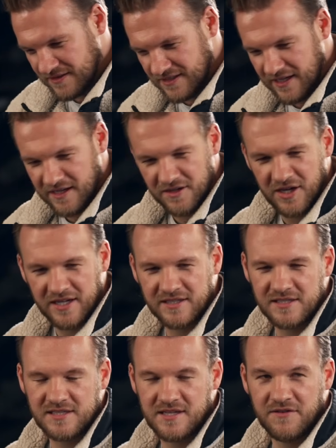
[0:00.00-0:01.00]
yeah, like,
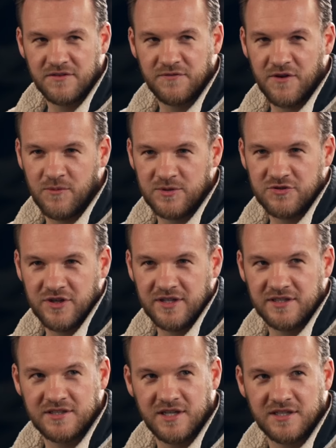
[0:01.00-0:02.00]
it's a serious threat. We're treating
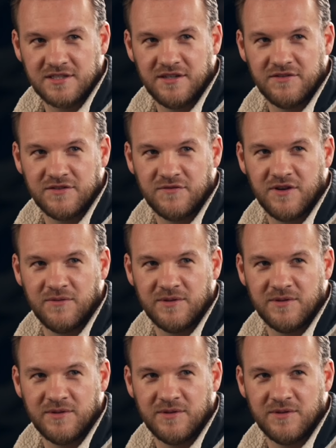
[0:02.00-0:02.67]
this like a serious threat.